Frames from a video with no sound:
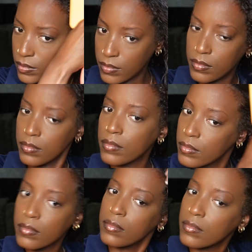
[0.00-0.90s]
put in
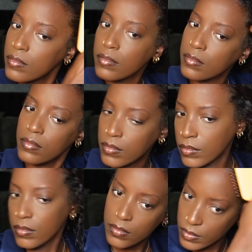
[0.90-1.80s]
my oh.
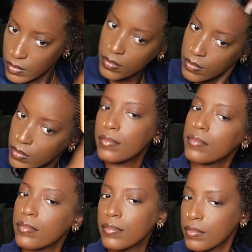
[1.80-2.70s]
True
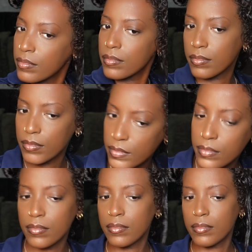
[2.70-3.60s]
that make you
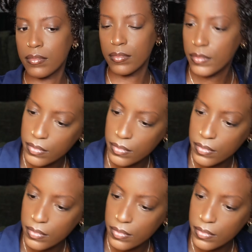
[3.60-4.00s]
utilize,